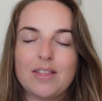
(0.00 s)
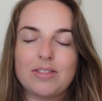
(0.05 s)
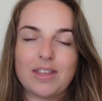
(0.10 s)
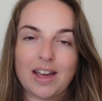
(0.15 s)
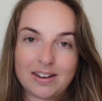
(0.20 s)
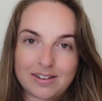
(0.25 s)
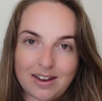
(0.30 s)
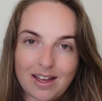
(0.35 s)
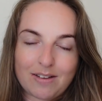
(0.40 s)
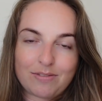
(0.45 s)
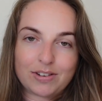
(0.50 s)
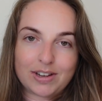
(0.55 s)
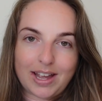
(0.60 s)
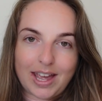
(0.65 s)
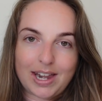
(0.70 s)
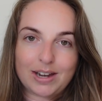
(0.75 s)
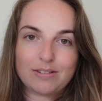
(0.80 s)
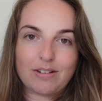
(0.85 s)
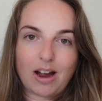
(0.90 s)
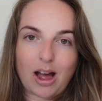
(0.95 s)
that
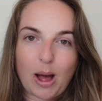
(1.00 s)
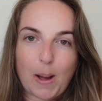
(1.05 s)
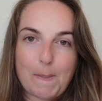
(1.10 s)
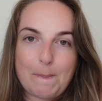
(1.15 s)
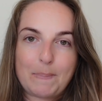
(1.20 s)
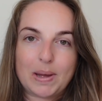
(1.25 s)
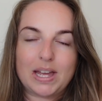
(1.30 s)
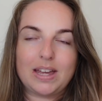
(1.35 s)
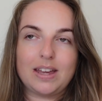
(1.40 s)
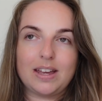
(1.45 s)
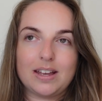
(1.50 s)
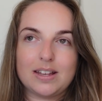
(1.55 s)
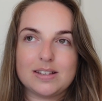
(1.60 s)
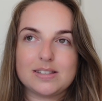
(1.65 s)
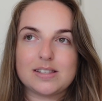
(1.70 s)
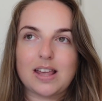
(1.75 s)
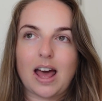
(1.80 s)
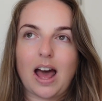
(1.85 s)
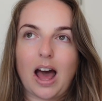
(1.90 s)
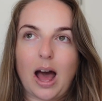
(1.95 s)
Navigator app
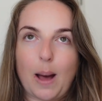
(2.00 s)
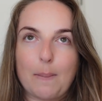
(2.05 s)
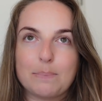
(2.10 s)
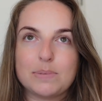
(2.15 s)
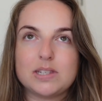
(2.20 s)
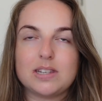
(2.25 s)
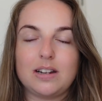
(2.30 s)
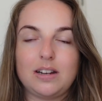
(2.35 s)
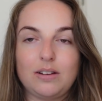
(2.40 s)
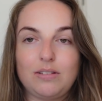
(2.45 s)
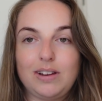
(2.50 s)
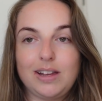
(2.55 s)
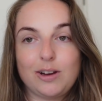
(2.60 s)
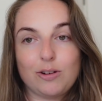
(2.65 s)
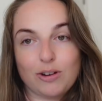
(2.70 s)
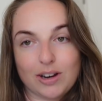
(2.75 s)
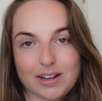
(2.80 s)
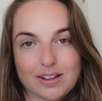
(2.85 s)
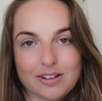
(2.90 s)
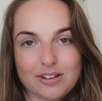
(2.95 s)
is absolutely
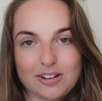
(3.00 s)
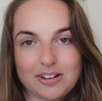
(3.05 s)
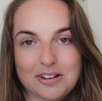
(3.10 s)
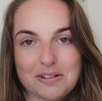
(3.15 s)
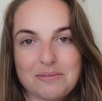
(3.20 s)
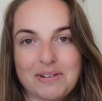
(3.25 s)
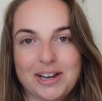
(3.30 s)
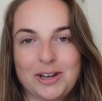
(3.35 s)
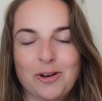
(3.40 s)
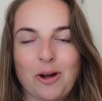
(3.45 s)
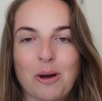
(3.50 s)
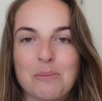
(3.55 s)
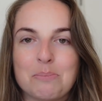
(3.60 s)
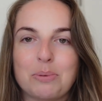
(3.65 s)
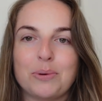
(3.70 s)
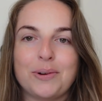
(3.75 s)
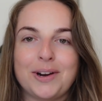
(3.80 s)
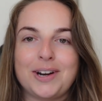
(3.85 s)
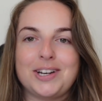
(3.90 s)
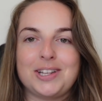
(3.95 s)
critical. When you're on
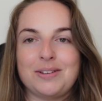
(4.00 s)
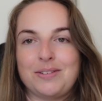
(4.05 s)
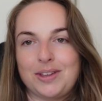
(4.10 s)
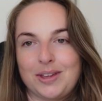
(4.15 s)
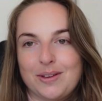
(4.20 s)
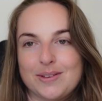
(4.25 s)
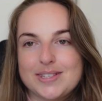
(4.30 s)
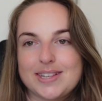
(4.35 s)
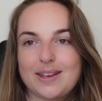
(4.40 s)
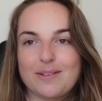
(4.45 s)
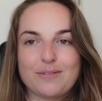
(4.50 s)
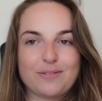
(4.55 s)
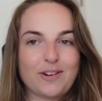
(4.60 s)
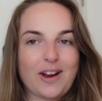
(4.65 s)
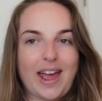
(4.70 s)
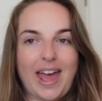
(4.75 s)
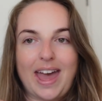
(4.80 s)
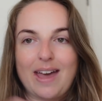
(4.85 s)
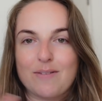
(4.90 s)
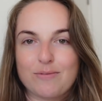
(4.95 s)
board, you use it
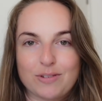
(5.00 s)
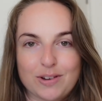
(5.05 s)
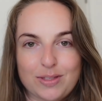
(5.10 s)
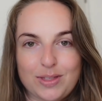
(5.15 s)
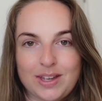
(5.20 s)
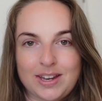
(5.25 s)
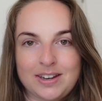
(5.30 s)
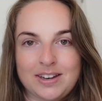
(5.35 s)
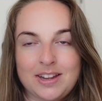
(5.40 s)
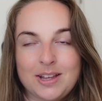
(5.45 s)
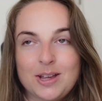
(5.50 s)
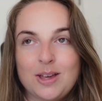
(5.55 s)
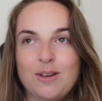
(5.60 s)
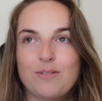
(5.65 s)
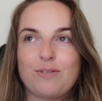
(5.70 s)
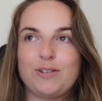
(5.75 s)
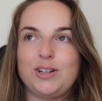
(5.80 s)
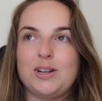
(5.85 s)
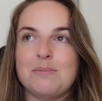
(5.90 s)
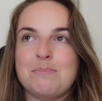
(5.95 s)
for everything,
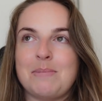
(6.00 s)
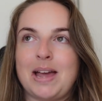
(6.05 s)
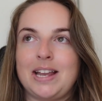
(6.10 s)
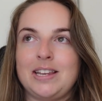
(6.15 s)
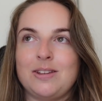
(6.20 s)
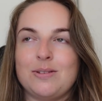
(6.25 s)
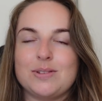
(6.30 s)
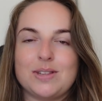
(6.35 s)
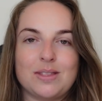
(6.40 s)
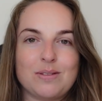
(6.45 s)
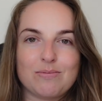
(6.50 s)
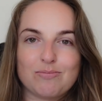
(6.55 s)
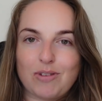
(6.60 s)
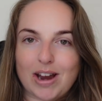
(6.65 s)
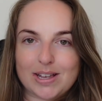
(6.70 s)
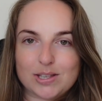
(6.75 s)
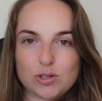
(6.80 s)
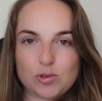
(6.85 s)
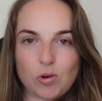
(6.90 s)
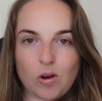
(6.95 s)
for your menus in the
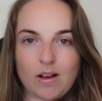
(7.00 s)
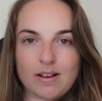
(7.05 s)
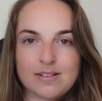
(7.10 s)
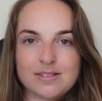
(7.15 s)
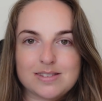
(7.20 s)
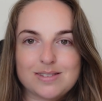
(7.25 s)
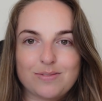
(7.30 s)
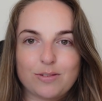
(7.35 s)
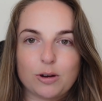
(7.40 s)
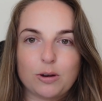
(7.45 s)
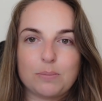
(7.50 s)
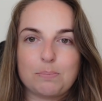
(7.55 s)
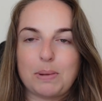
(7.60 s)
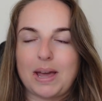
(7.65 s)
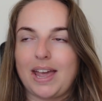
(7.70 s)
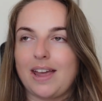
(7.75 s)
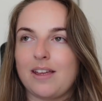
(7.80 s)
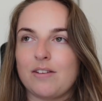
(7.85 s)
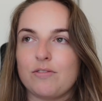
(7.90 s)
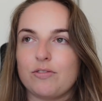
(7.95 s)
restaurants, for
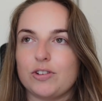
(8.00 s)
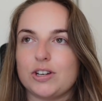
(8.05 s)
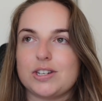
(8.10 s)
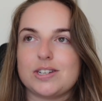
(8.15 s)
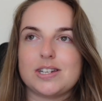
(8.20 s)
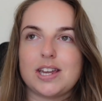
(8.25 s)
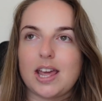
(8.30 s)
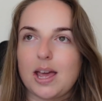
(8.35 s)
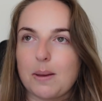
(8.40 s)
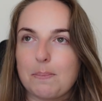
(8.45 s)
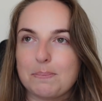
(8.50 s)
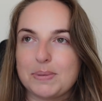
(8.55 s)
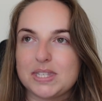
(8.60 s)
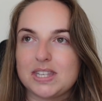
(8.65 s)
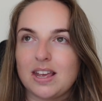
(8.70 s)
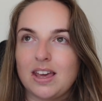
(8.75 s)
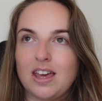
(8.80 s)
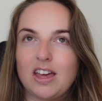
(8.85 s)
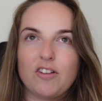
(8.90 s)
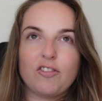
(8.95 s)
paying for
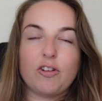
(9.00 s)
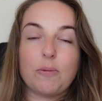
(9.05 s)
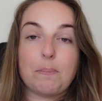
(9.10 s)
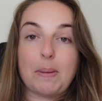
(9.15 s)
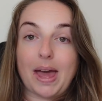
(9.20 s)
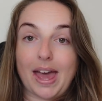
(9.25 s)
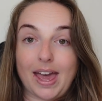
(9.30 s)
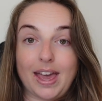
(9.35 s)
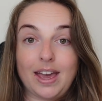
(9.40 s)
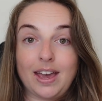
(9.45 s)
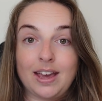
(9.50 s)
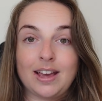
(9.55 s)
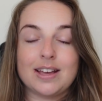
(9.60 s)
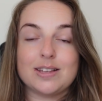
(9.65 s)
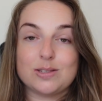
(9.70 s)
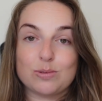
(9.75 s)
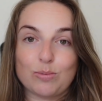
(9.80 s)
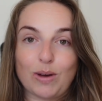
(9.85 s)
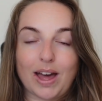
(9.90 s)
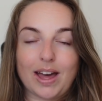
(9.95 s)
tips, for paying
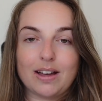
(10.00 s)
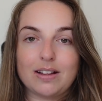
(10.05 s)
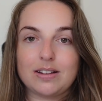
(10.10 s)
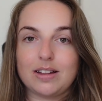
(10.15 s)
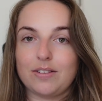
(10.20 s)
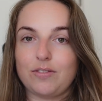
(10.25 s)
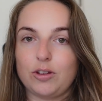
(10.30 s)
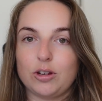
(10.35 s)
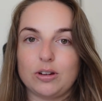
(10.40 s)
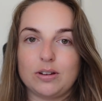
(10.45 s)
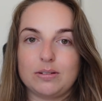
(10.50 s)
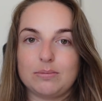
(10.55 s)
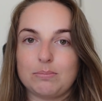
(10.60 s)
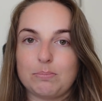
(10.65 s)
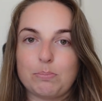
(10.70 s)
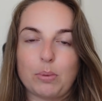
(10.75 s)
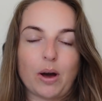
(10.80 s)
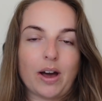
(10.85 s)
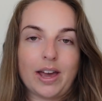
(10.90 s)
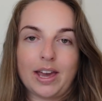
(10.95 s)
as well if you're
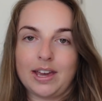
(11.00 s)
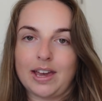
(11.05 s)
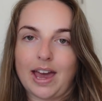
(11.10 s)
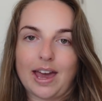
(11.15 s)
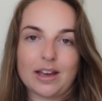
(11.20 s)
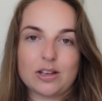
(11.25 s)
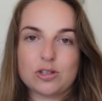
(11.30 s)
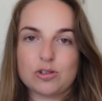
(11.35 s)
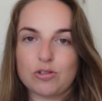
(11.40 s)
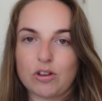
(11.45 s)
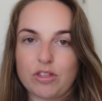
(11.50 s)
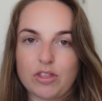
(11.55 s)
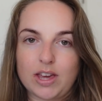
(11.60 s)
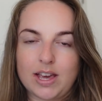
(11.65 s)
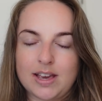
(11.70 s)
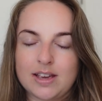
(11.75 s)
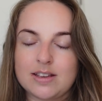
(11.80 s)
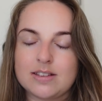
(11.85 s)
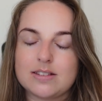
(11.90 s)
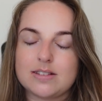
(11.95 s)
buying extra
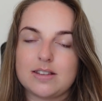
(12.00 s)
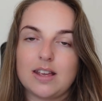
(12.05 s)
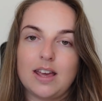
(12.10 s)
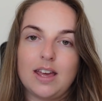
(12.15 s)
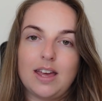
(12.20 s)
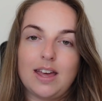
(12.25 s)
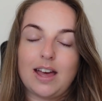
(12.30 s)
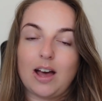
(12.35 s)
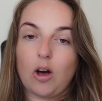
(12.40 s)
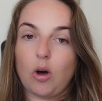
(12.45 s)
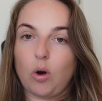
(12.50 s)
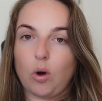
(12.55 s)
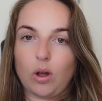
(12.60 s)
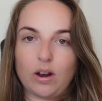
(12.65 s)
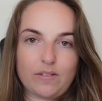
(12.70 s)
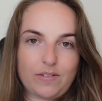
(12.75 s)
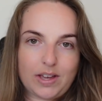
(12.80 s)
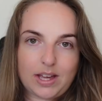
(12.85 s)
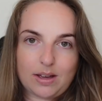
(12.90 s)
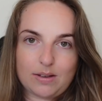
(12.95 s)
things.
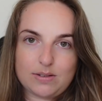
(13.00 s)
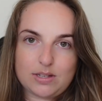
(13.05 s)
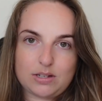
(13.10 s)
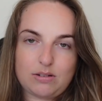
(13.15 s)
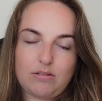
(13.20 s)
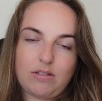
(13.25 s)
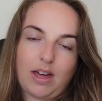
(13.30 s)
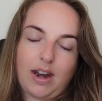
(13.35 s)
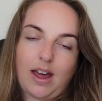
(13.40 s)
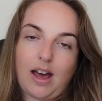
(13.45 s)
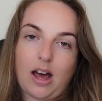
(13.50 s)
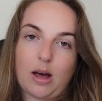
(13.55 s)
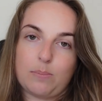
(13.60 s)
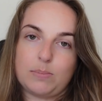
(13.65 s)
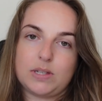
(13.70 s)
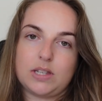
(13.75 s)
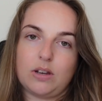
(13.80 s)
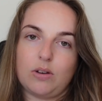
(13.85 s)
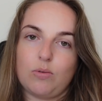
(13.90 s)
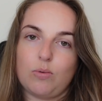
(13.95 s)
All of it goes through that
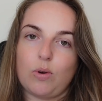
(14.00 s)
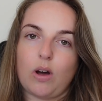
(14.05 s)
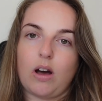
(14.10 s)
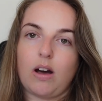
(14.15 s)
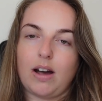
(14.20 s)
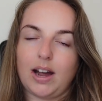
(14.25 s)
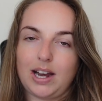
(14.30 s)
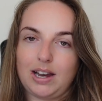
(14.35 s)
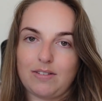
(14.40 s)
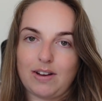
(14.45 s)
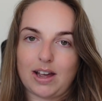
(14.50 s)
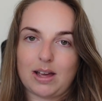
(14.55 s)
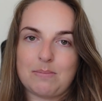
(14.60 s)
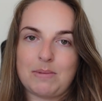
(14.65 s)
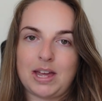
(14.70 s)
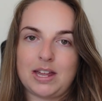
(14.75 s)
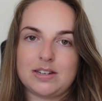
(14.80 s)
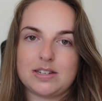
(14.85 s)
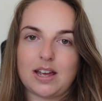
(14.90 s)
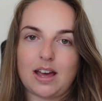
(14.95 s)
app, so highly
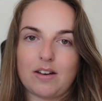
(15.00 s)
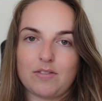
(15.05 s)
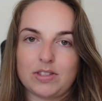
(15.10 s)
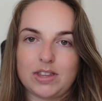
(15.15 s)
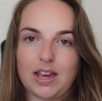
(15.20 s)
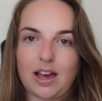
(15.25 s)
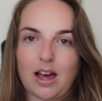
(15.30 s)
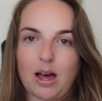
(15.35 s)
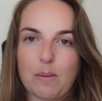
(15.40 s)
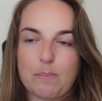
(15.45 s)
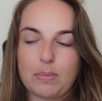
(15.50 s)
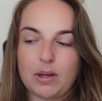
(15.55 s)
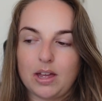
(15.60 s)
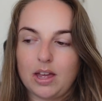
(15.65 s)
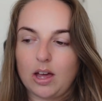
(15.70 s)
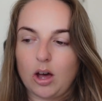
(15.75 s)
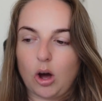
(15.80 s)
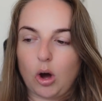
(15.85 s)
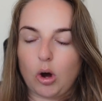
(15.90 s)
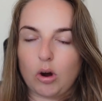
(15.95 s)
recommend having the app
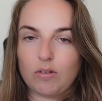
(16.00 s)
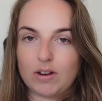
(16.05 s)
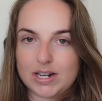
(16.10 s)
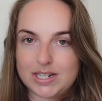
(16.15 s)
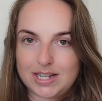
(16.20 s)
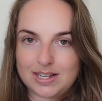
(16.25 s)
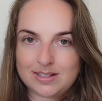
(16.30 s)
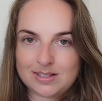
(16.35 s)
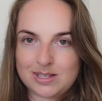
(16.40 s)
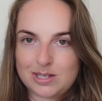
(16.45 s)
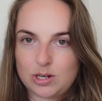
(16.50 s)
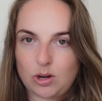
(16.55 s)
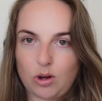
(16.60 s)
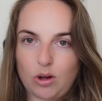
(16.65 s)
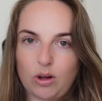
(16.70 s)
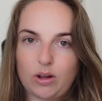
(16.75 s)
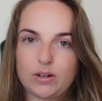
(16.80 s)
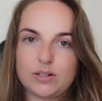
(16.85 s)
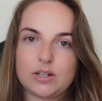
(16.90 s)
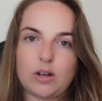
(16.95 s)
already
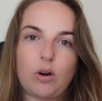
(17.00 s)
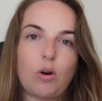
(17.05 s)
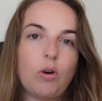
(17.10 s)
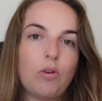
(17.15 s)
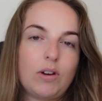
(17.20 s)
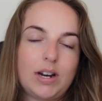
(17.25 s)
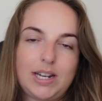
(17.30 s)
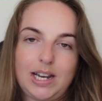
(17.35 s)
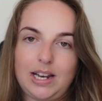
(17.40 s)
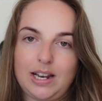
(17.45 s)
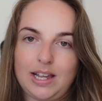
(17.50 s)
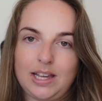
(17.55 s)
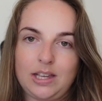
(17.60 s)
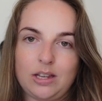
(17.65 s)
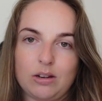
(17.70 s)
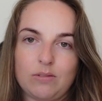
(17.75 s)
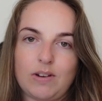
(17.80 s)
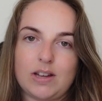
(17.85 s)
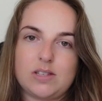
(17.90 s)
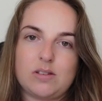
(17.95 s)
installed, already
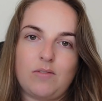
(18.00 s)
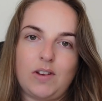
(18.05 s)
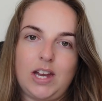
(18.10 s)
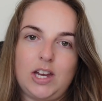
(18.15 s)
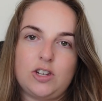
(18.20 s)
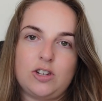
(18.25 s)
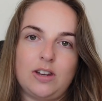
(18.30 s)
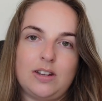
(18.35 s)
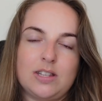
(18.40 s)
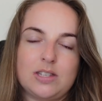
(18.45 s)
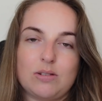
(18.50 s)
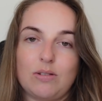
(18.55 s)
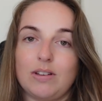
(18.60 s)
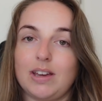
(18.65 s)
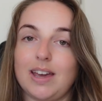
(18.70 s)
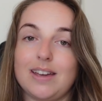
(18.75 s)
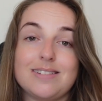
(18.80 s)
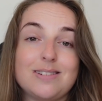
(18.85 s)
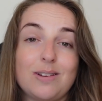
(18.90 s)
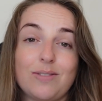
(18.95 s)
link your reservation, so in
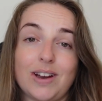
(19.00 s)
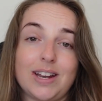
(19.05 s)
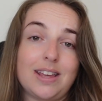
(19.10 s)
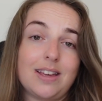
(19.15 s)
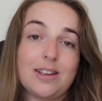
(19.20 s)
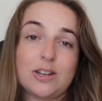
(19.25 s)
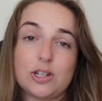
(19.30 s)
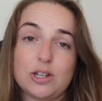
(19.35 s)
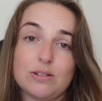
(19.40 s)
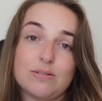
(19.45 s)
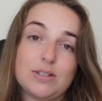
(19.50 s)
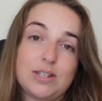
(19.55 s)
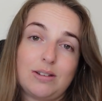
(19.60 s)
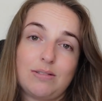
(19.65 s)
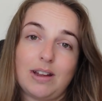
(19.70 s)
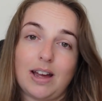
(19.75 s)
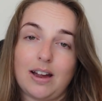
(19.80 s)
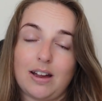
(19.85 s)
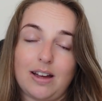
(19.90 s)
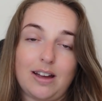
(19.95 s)
case you have any issues
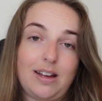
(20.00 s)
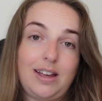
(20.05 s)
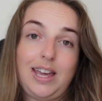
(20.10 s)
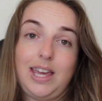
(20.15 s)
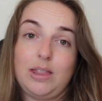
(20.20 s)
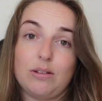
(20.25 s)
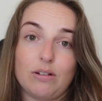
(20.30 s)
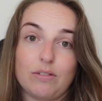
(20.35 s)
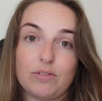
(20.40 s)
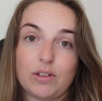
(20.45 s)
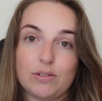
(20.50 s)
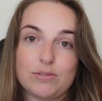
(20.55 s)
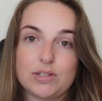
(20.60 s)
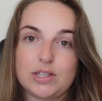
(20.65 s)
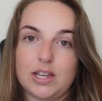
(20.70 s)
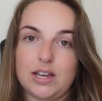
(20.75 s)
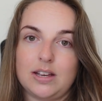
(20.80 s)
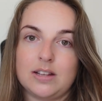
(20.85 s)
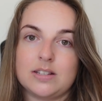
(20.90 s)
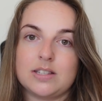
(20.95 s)
doing either of those
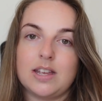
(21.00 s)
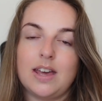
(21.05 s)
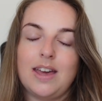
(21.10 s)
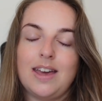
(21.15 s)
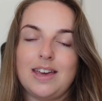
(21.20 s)
things,